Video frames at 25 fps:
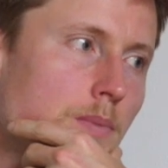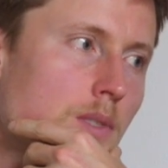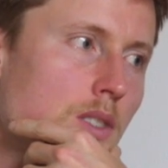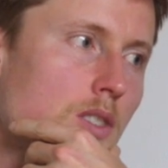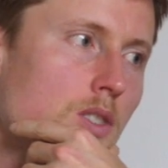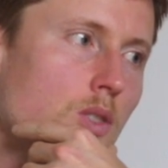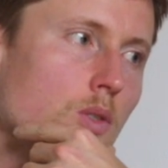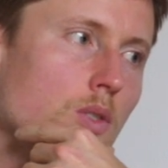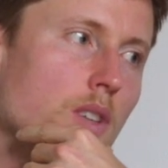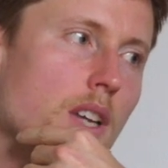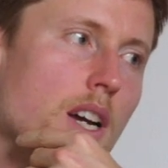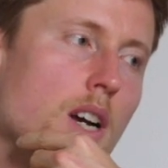
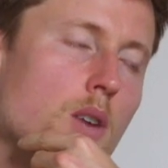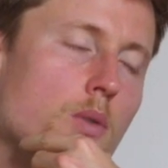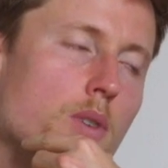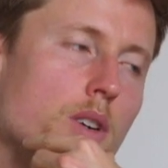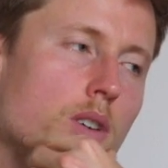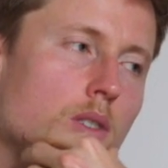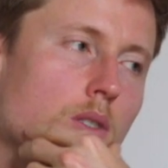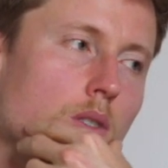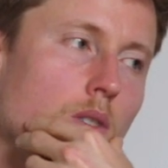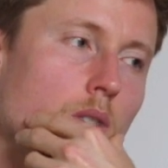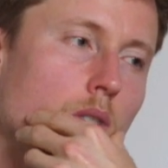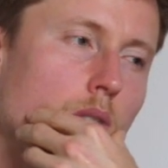So now
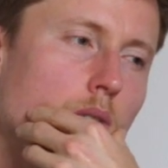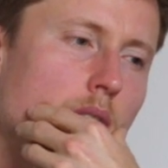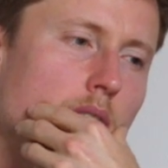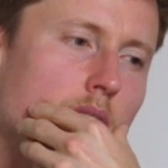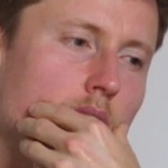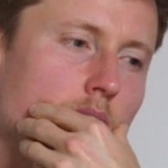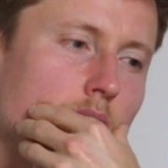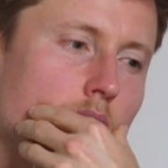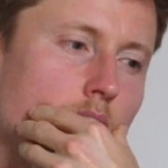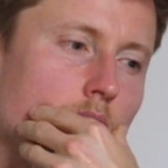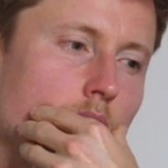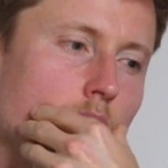we're
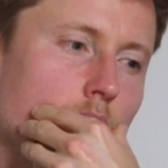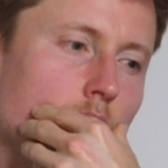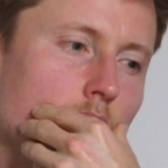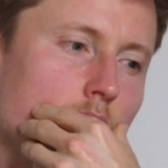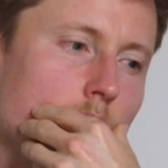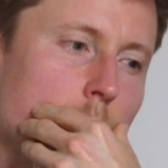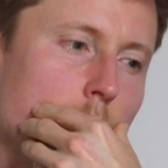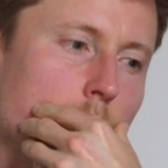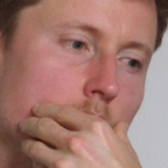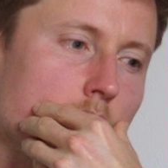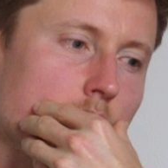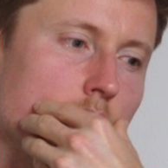already at
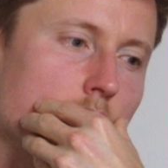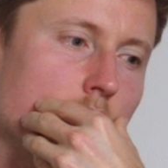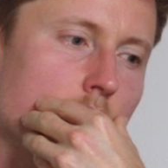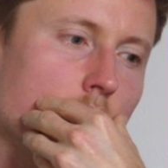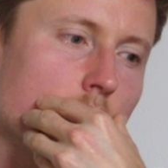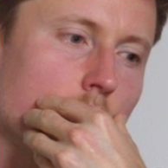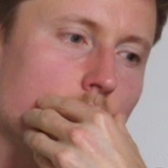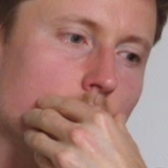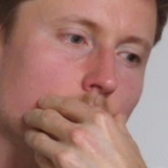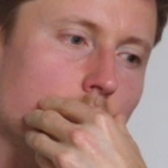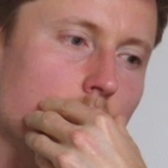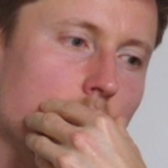30 minutes
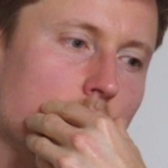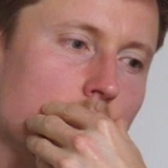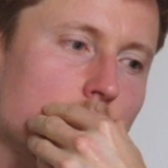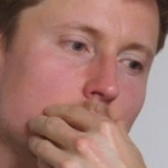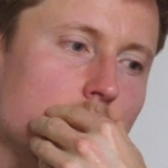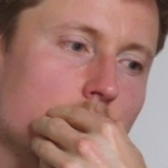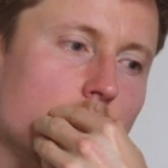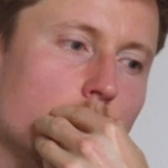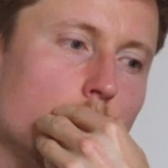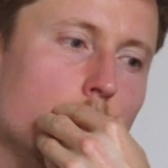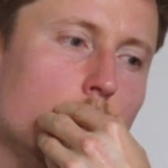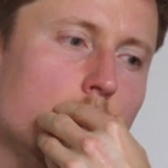in.
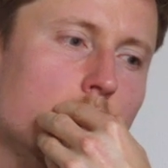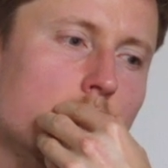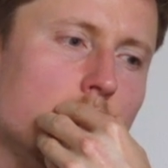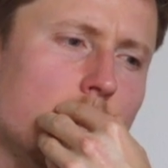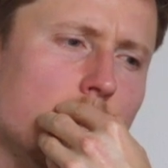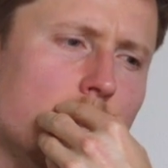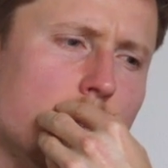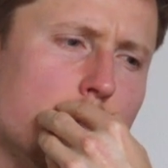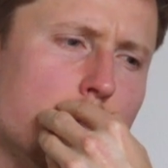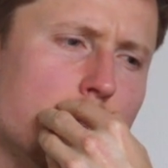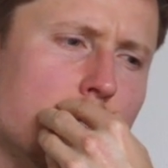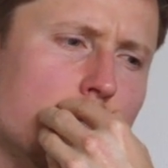That's 2
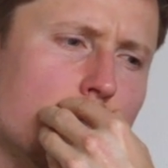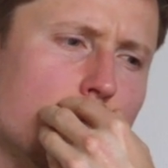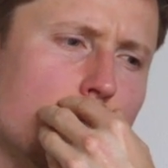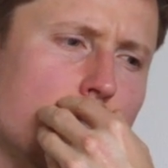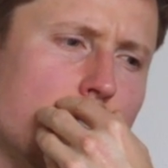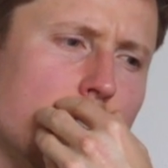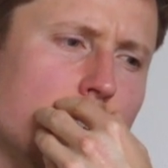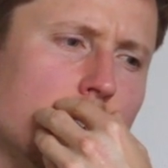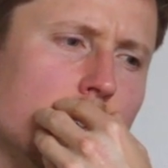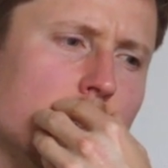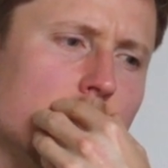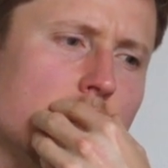centimeter
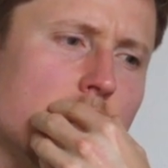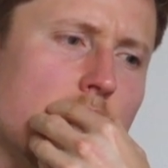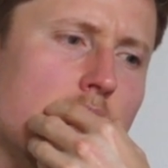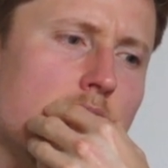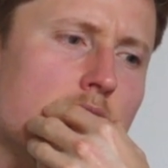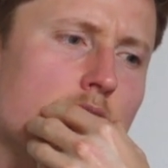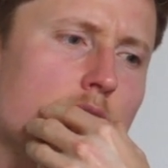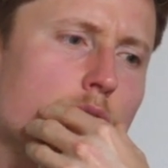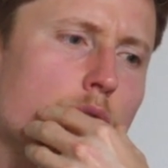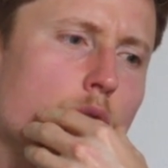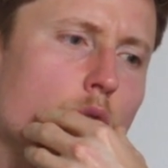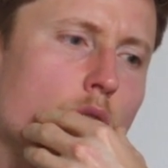radius
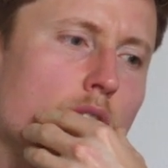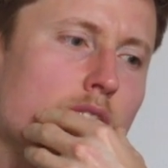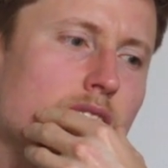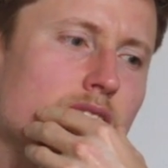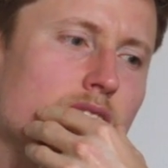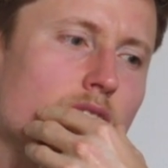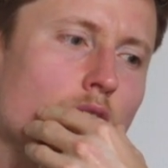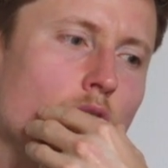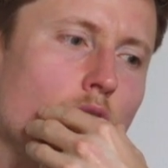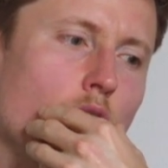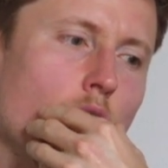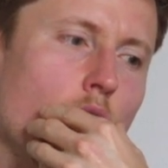edge for
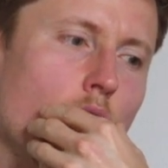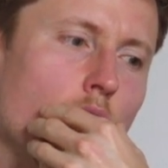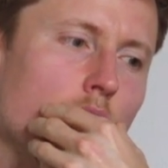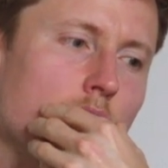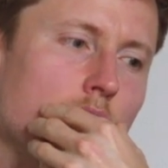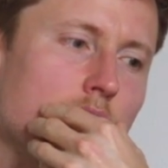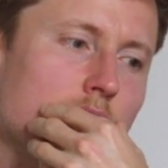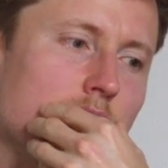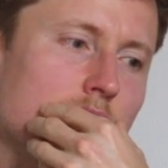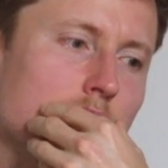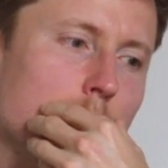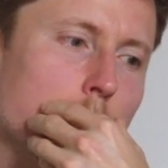as
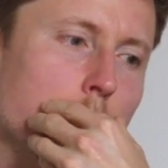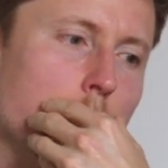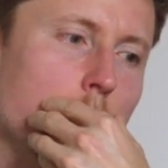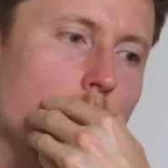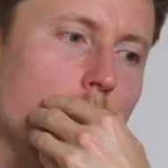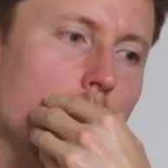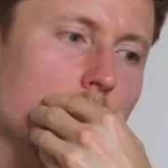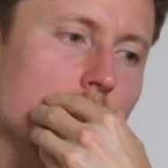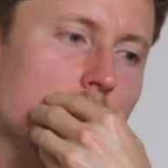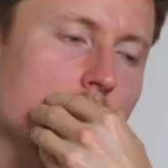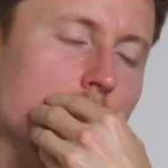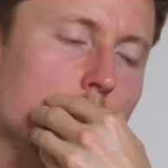long as
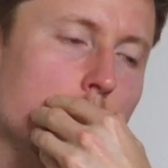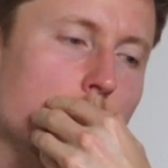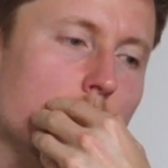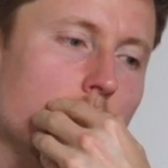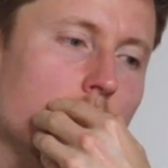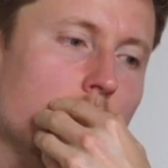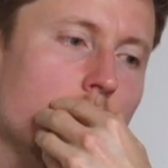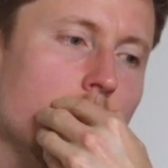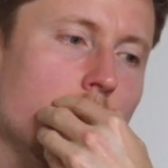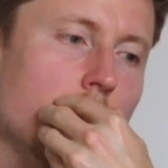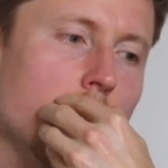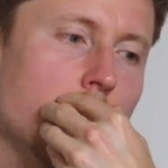
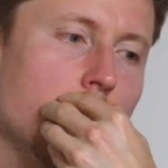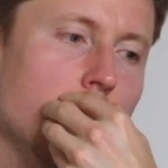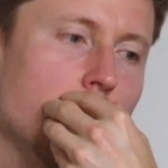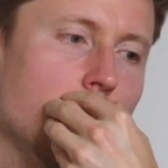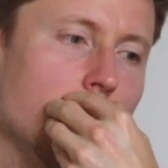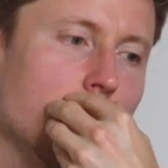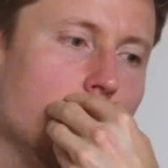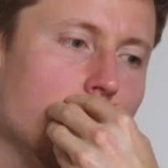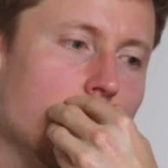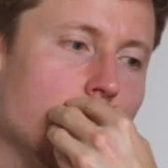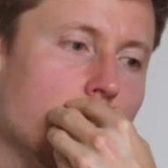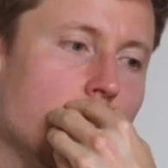possible
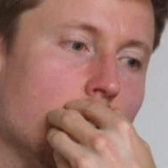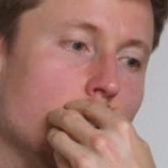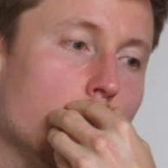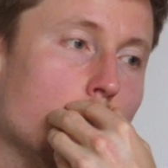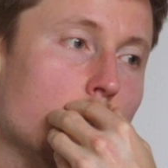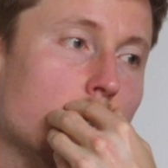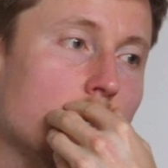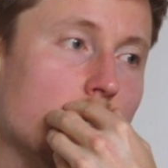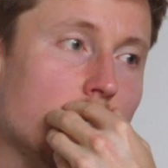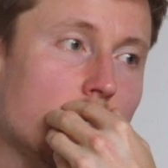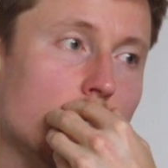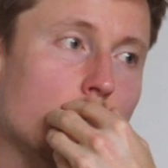
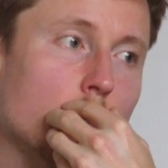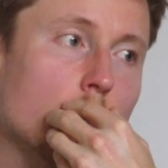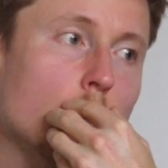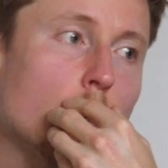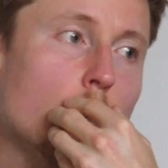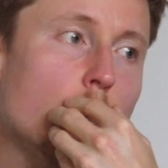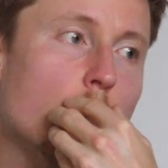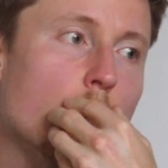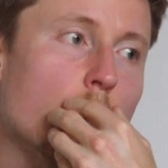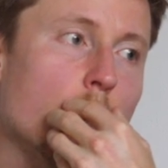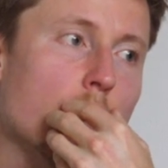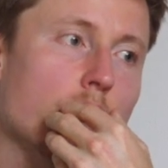with the
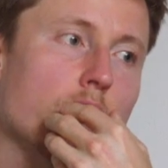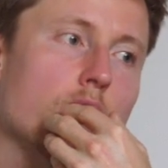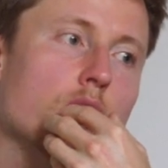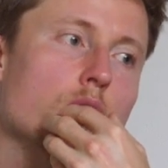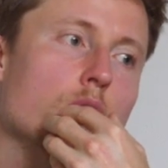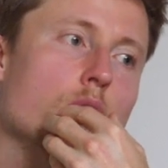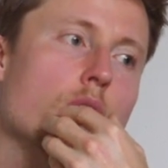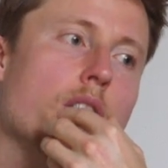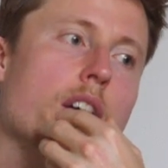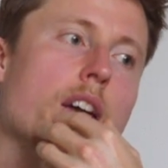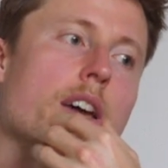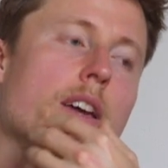2-finger
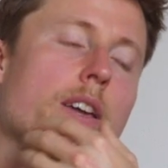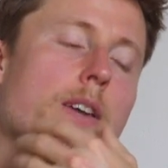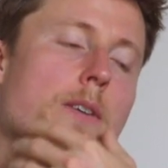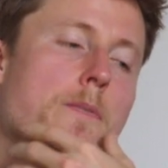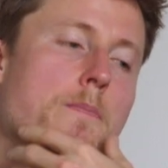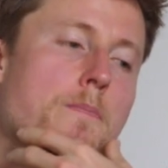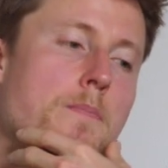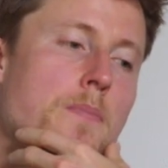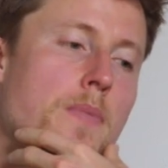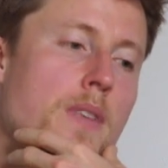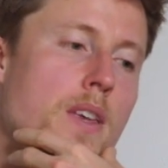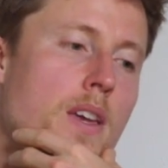drag.
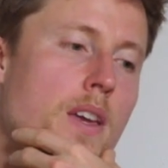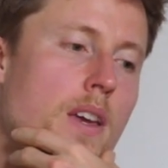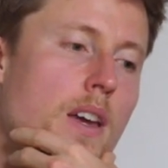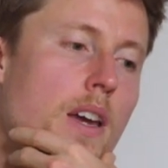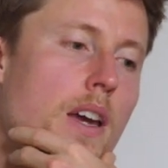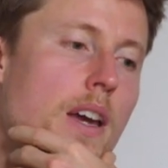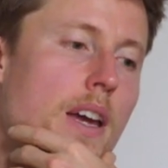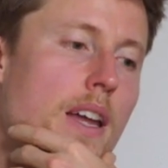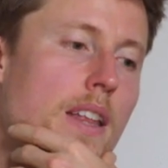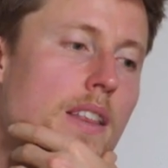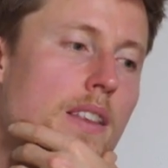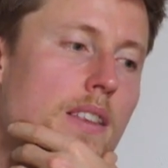
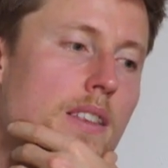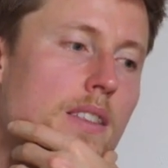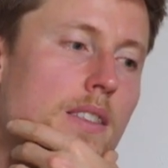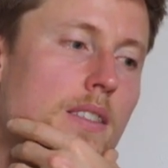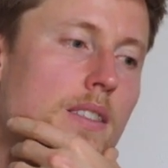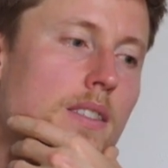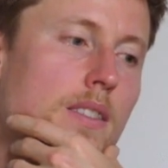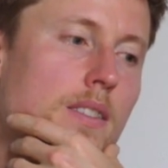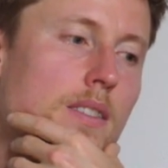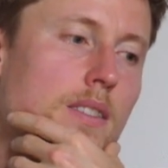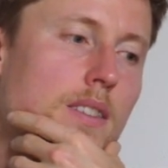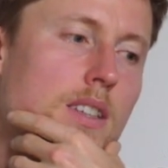And
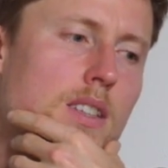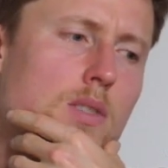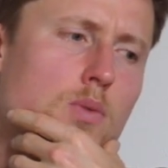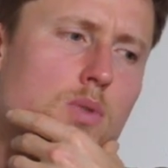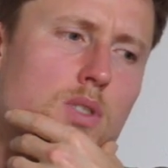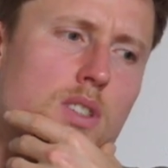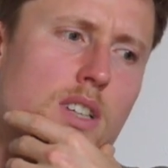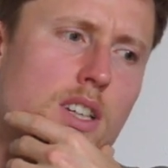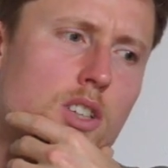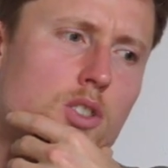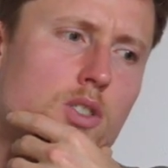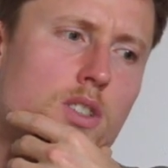this
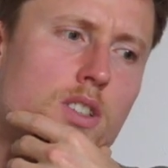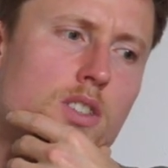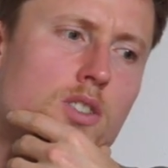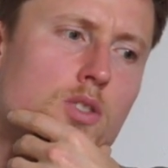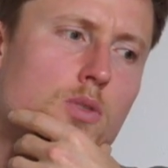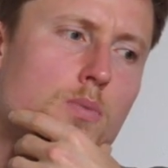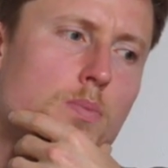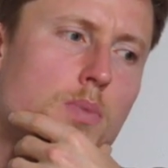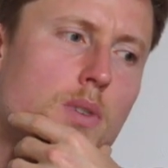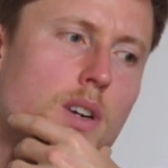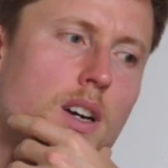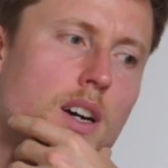was actually
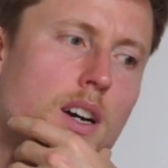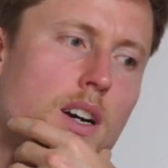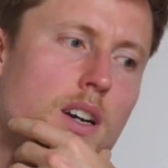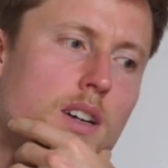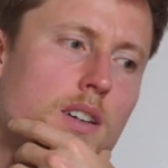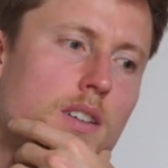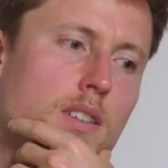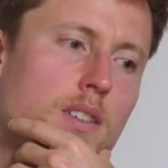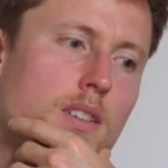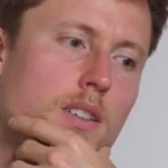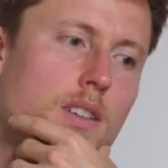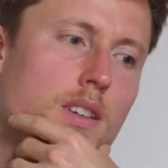super
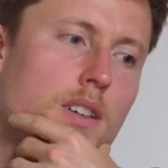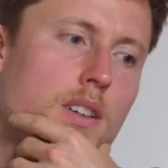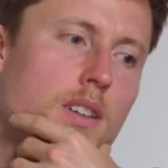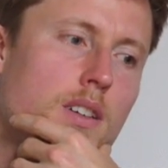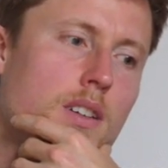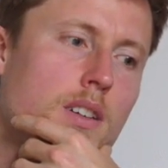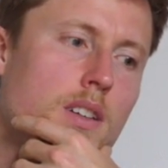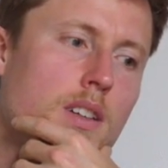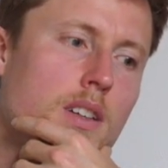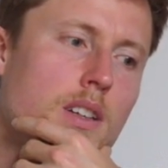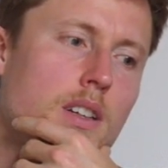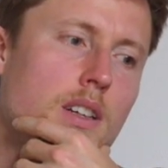hard. Yeah?